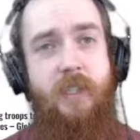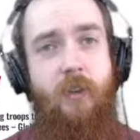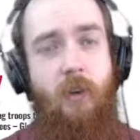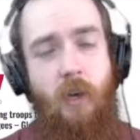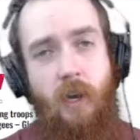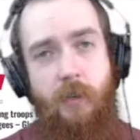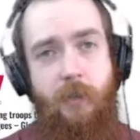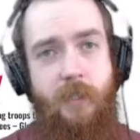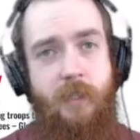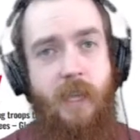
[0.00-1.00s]
easier or
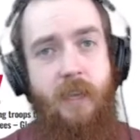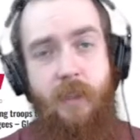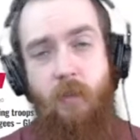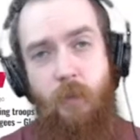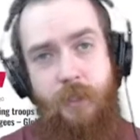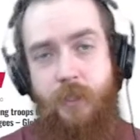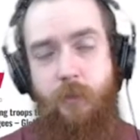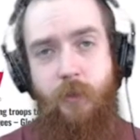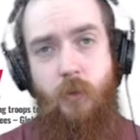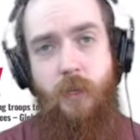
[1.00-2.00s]
harder today than it was
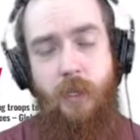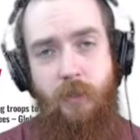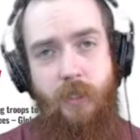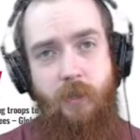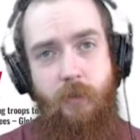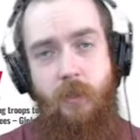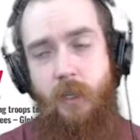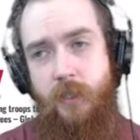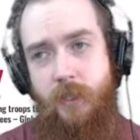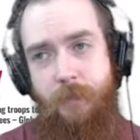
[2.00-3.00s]
2 or 3 years ago to
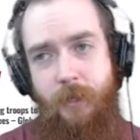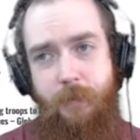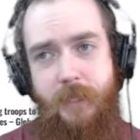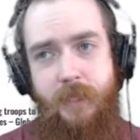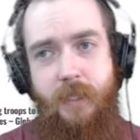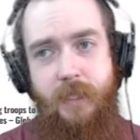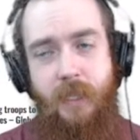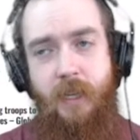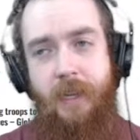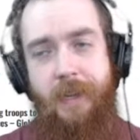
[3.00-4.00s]
launch a small
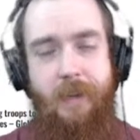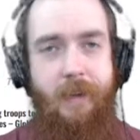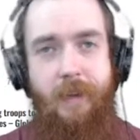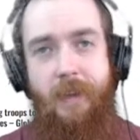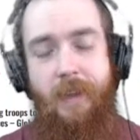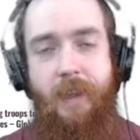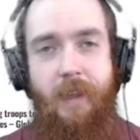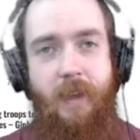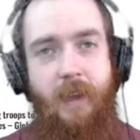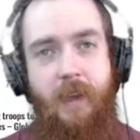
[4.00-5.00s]
business,
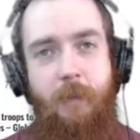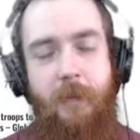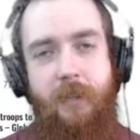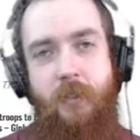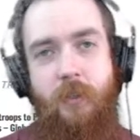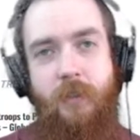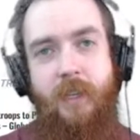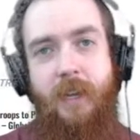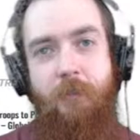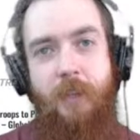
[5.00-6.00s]
yeah, I'm not sure
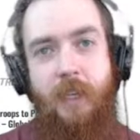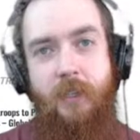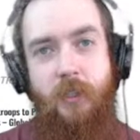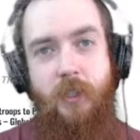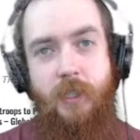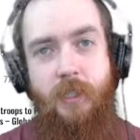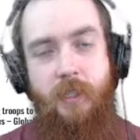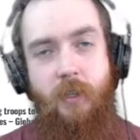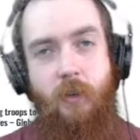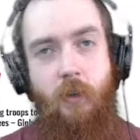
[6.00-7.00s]
that everything's
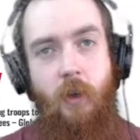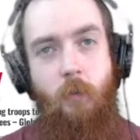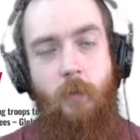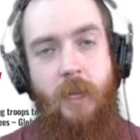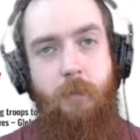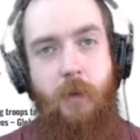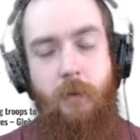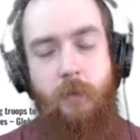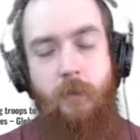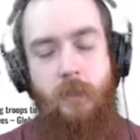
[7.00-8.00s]
just,
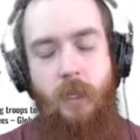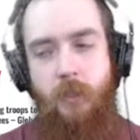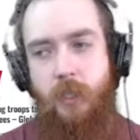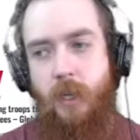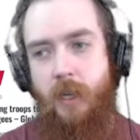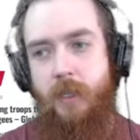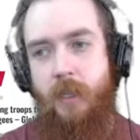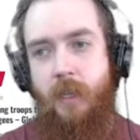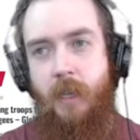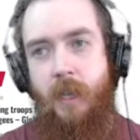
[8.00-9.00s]
rainbow and sunshine
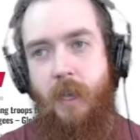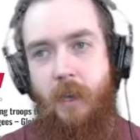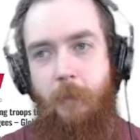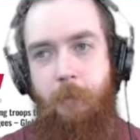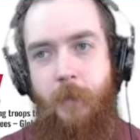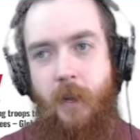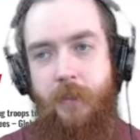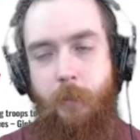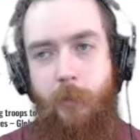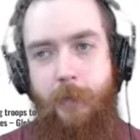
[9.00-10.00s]

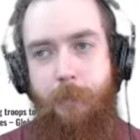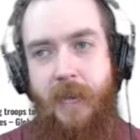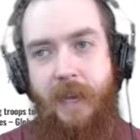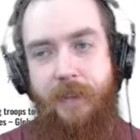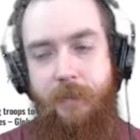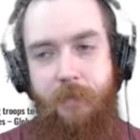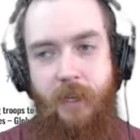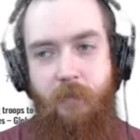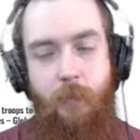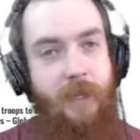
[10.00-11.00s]
on the prim path of
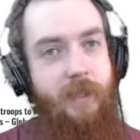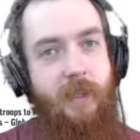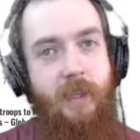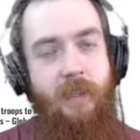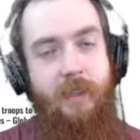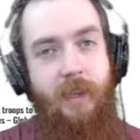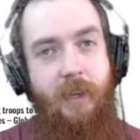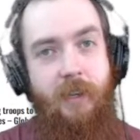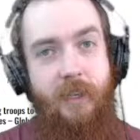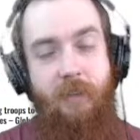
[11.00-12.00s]
government and
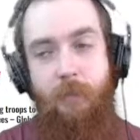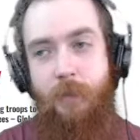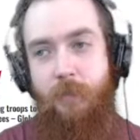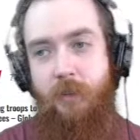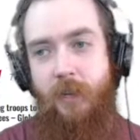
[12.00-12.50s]
government